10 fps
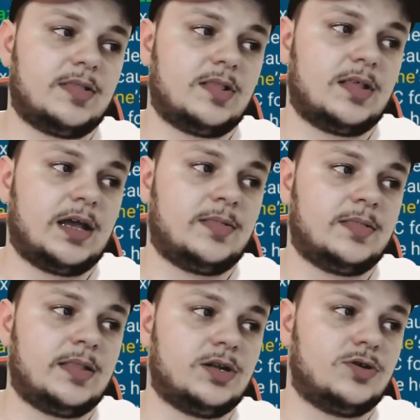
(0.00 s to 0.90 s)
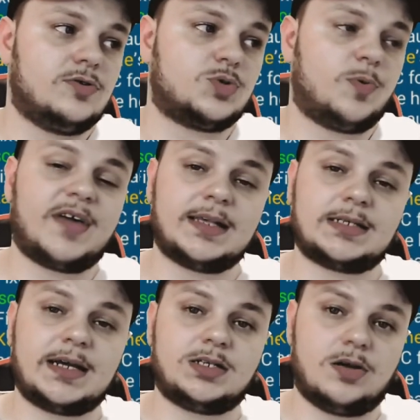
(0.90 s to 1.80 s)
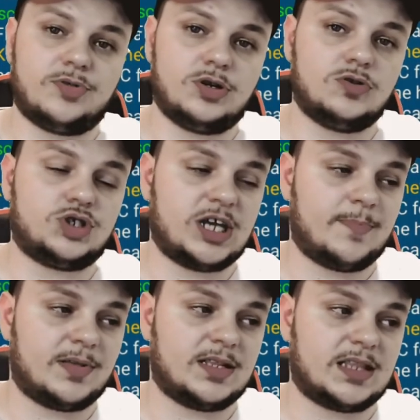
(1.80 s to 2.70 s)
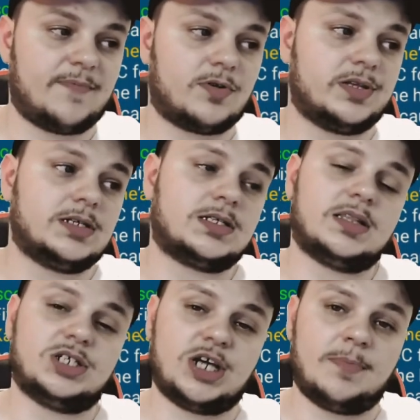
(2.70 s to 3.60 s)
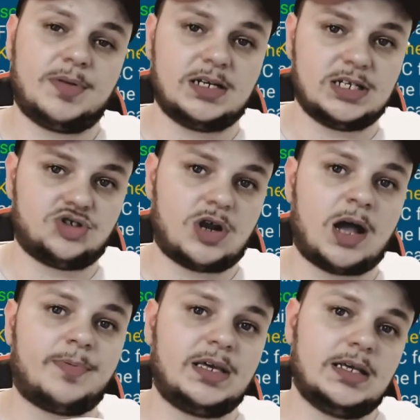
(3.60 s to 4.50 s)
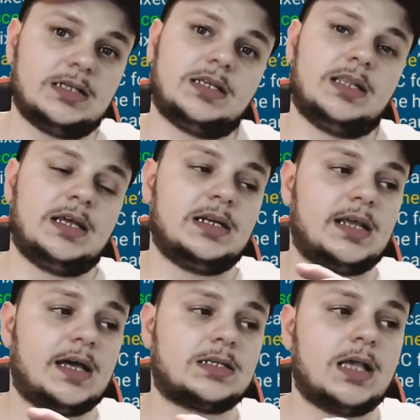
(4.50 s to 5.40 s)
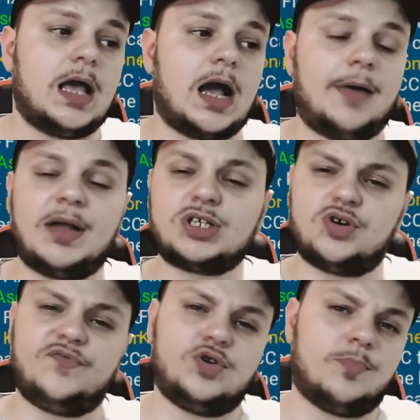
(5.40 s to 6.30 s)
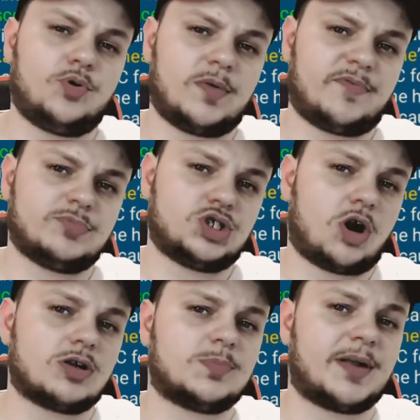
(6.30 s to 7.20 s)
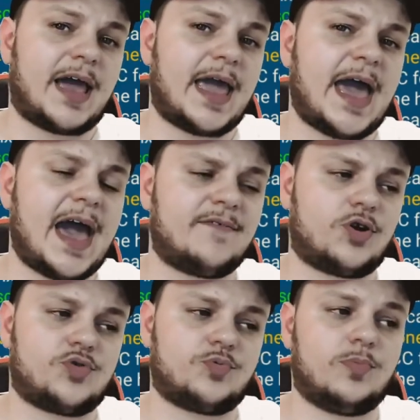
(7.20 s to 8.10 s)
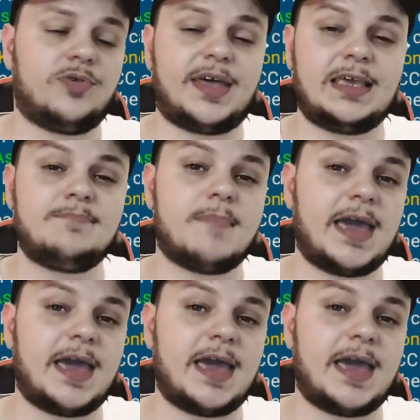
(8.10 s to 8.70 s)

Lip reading: in the news, we've got Saito, the new champion that they've released. The champion did drop. He is in the index. I'm not sure if you can pull him from shards, but I have heard rumor that he may